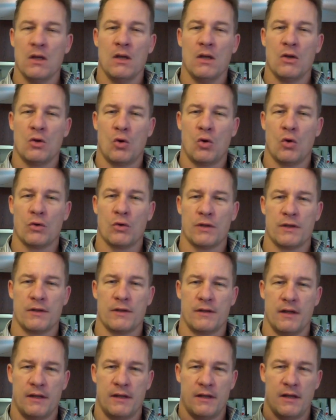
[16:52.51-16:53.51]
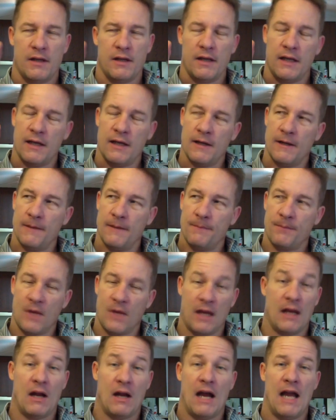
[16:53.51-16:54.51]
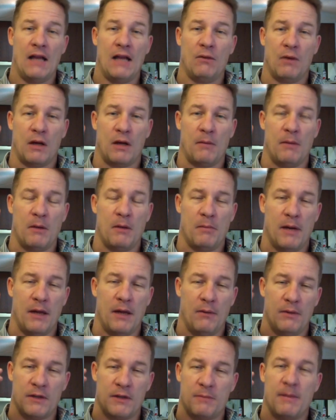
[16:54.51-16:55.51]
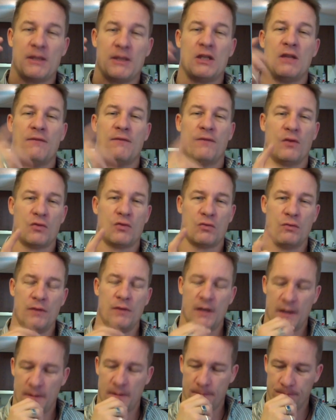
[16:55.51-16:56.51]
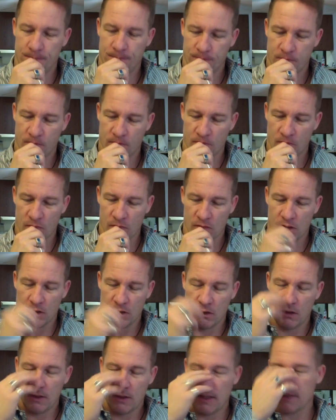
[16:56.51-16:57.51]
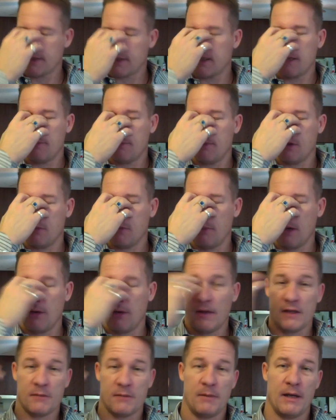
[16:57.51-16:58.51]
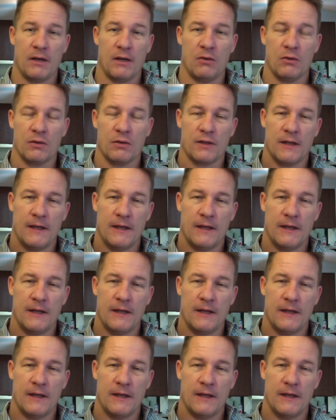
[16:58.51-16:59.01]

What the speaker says: courses that I highly recommend, by the way, especially the first one. Not Step Into Your Power. That's my course.